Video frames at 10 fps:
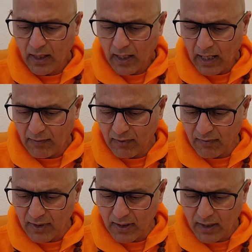
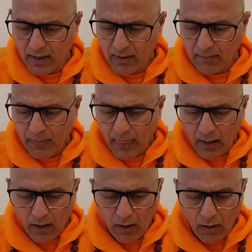However,
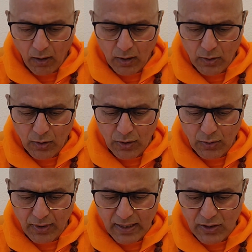although you
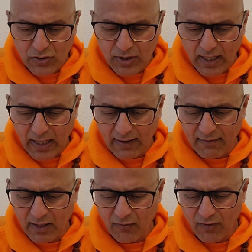reach the
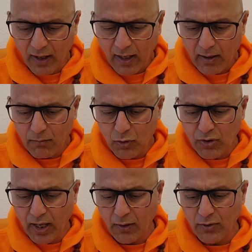level of
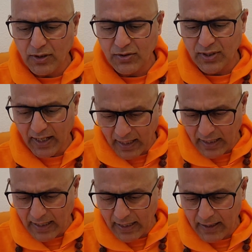Buddhahood
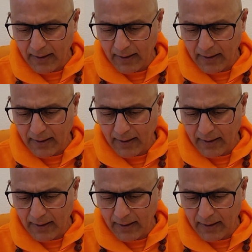suddenly